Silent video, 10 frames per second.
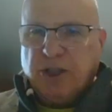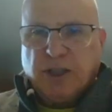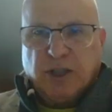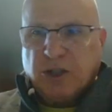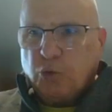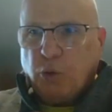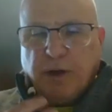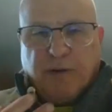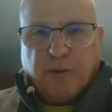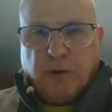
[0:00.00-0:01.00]
I mean, it's just this
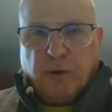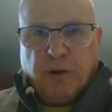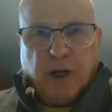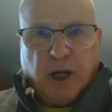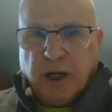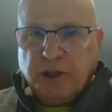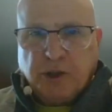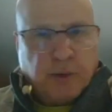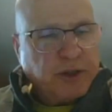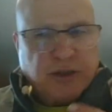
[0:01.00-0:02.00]
wonderful,
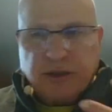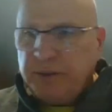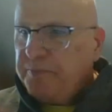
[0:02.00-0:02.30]
unctuous,